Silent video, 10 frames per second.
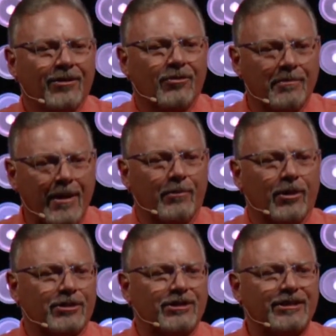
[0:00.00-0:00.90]
Remember,
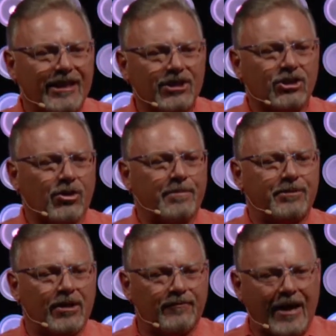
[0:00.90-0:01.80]
it's
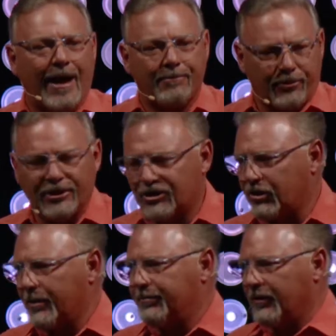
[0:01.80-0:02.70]
descriptive, not
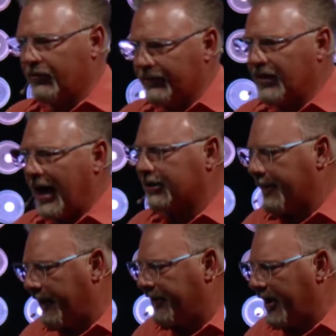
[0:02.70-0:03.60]
prescriptive. We've talked
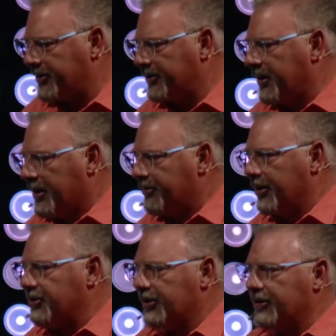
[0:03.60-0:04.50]
about this,
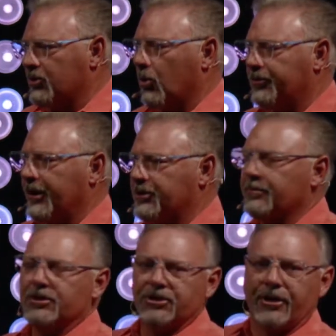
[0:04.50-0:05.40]
this in this Old
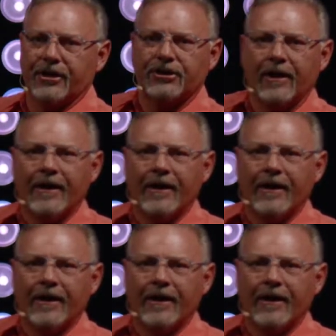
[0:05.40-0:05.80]
Testament series.